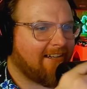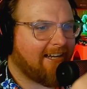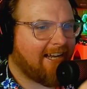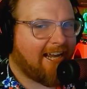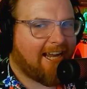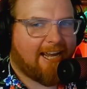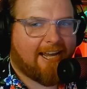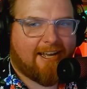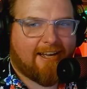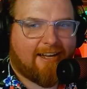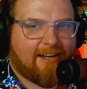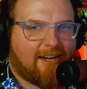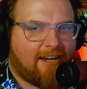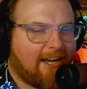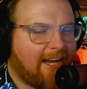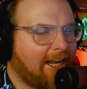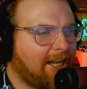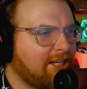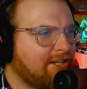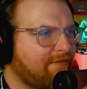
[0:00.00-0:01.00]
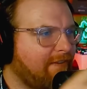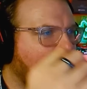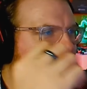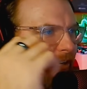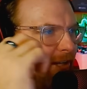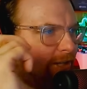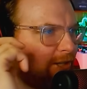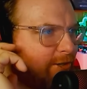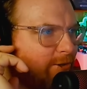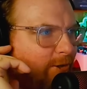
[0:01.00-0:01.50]
HVAC
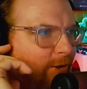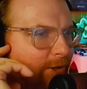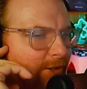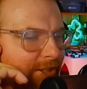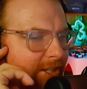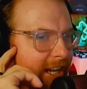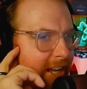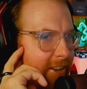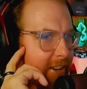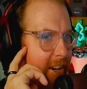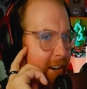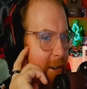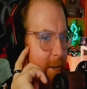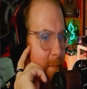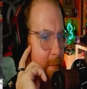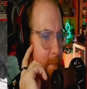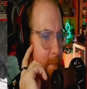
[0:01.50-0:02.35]
patrols down there.